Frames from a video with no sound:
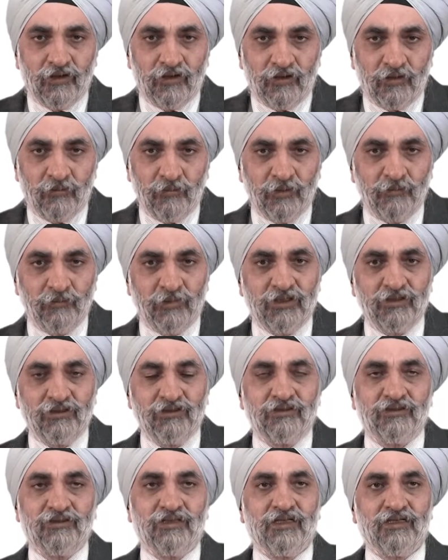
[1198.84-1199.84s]
Remember
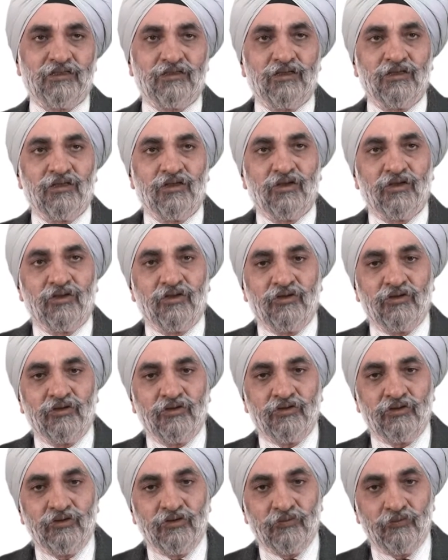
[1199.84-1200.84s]
that
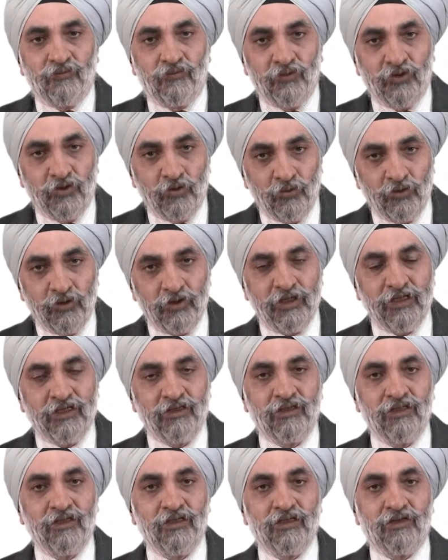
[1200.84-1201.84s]
you
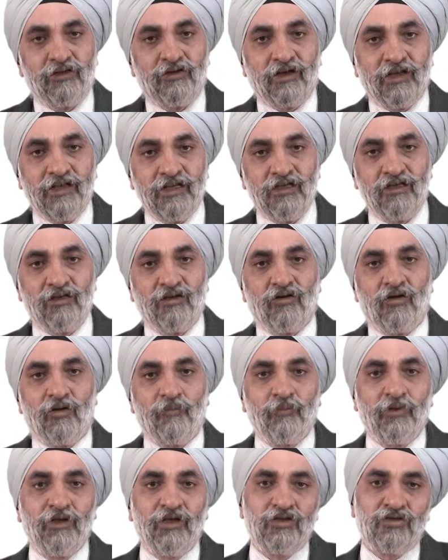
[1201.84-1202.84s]
need the right
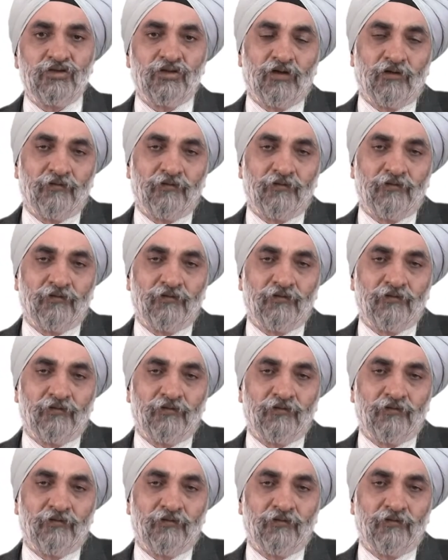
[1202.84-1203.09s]
combination